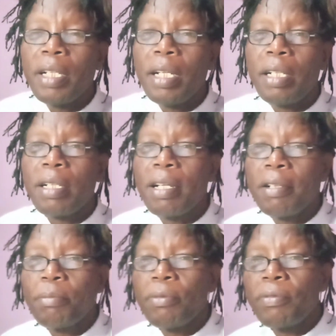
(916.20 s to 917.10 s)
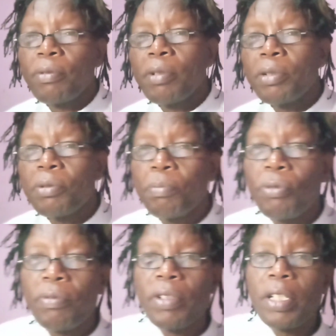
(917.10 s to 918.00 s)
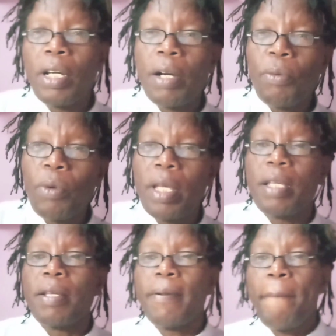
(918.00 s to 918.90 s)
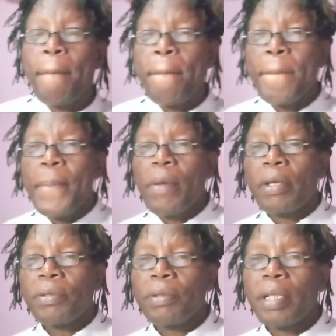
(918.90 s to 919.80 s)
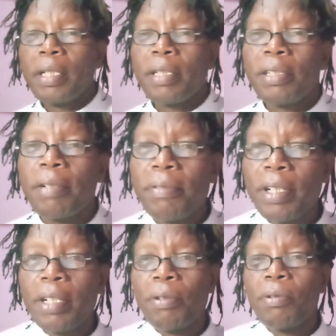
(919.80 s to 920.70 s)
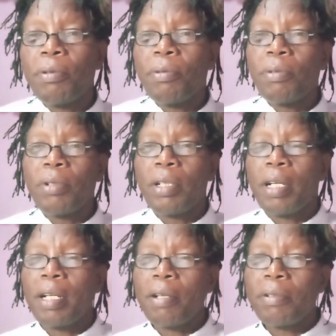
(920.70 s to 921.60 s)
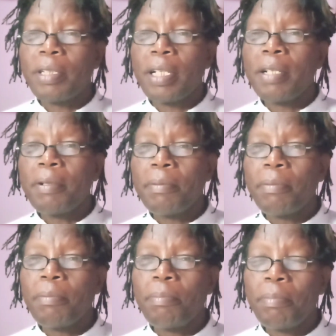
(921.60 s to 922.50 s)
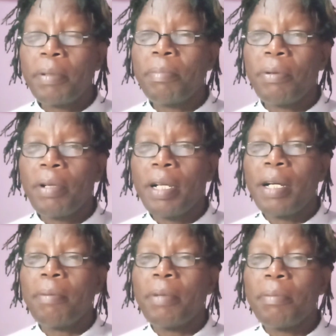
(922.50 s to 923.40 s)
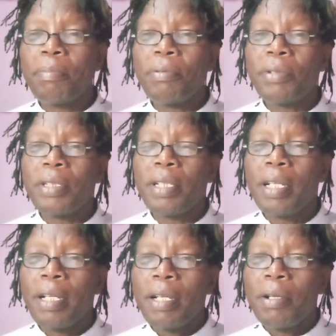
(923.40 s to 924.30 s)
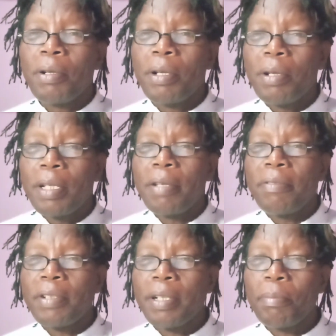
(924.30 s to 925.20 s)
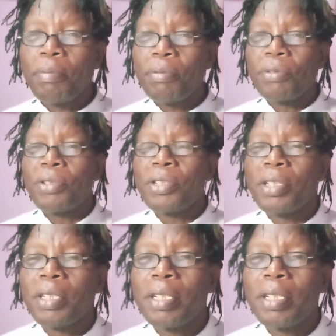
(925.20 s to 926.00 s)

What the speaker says: and it can't move, you want to move it away so that the traffic can go. Around 10 people come and push it, give it a push.